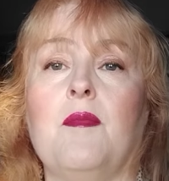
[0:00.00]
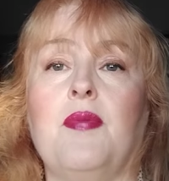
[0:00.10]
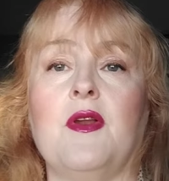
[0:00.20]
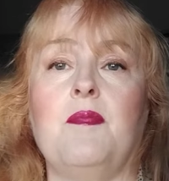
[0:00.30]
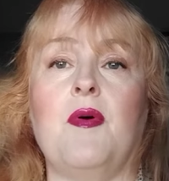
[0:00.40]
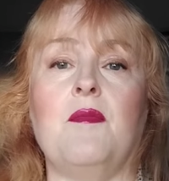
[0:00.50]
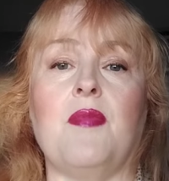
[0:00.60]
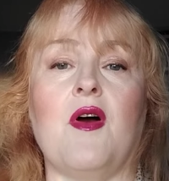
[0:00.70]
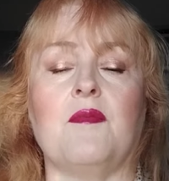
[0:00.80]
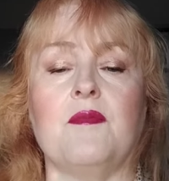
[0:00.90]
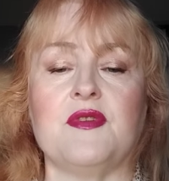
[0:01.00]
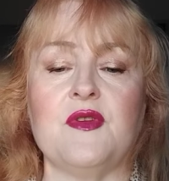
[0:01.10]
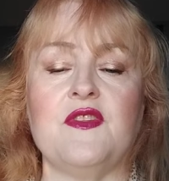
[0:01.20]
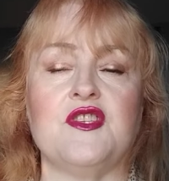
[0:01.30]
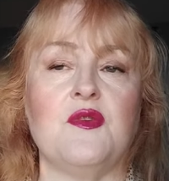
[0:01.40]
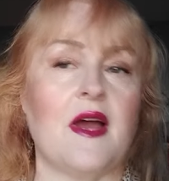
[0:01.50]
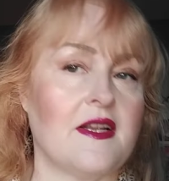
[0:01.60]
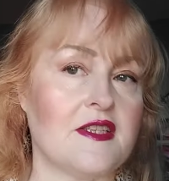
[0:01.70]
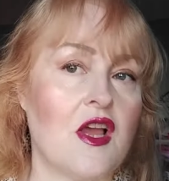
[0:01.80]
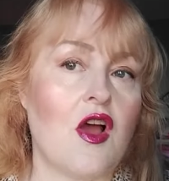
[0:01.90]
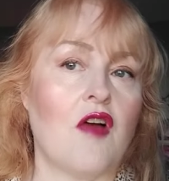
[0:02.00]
put a pump on between the two hands